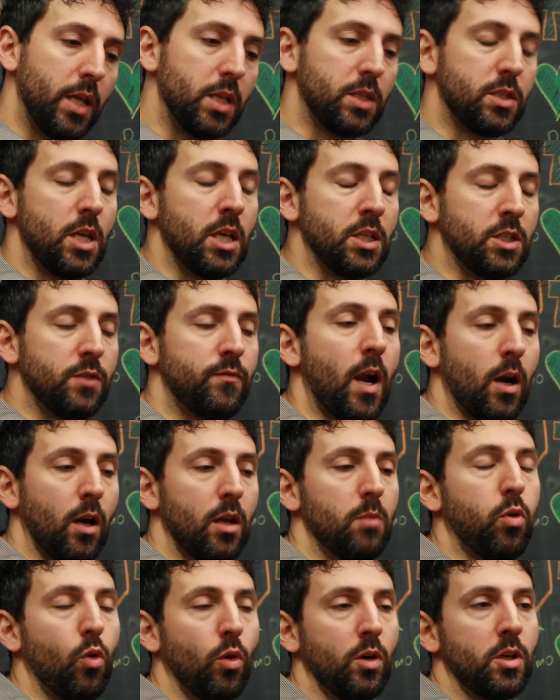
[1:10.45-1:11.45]
it's very
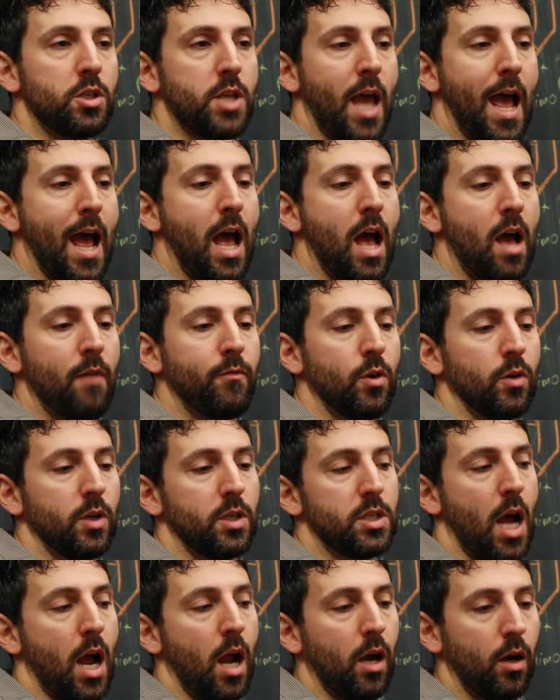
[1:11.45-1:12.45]
important to have your
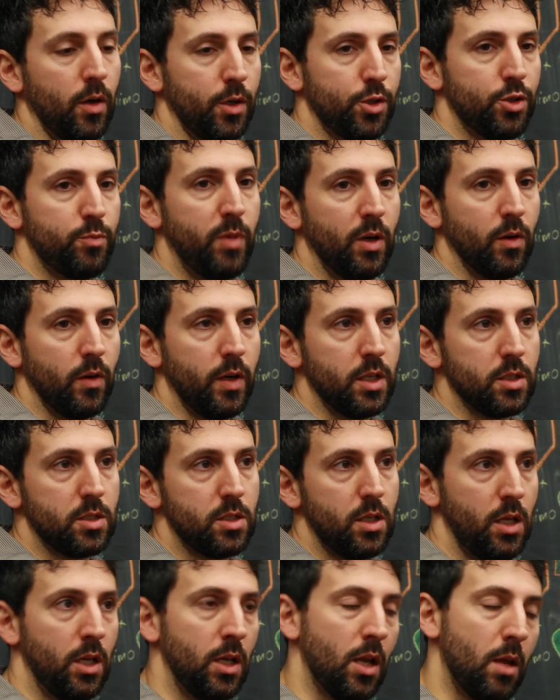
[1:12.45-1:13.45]
entire
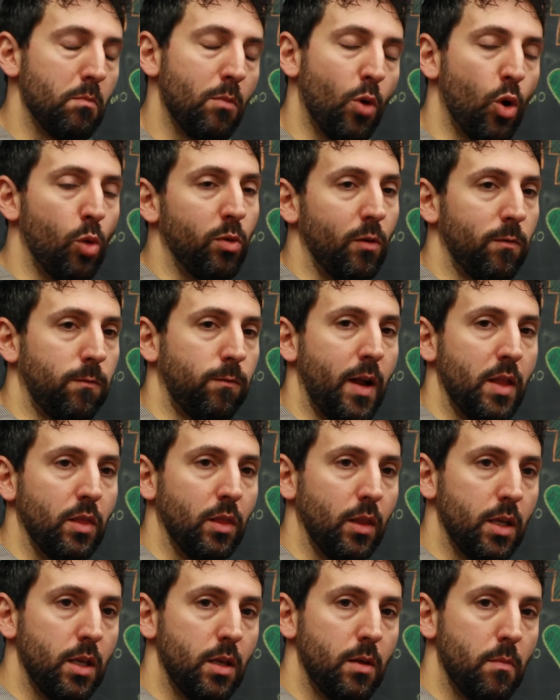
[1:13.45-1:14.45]
experience in a
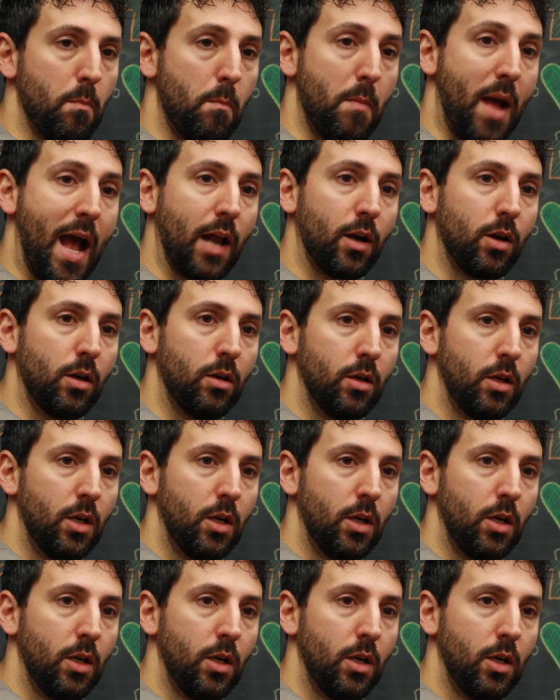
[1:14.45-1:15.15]
mobile-friendly manner,